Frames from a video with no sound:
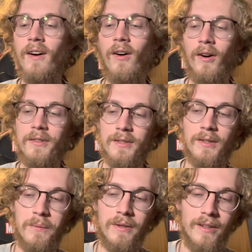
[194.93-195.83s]
Also
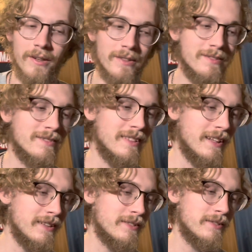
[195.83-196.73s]
let me know
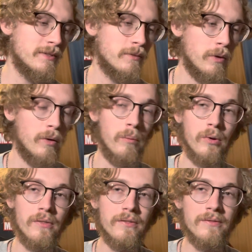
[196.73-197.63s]
if we want
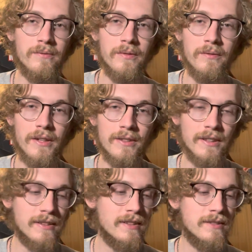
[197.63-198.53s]
more videos
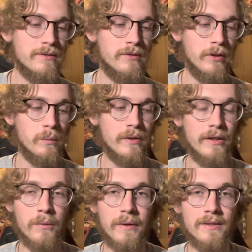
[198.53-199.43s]
like this, or when they
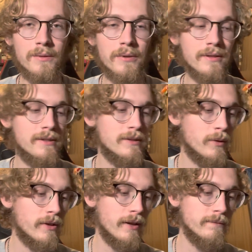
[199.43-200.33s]
don't make steelbooks
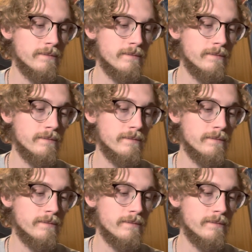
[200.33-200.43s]
or not.